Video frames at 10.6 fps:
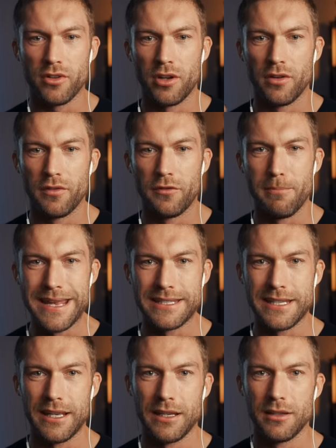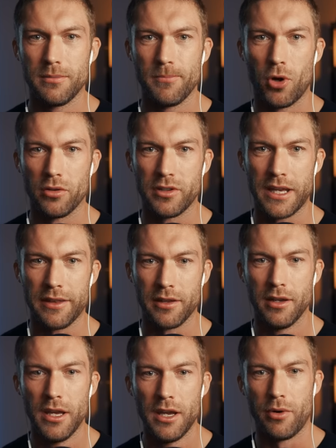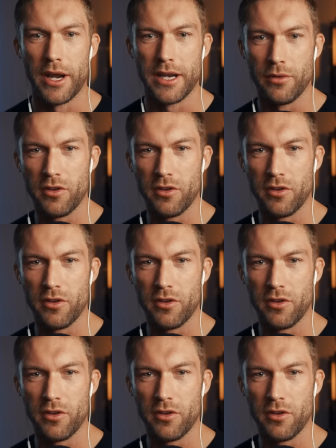of mating altogether right now.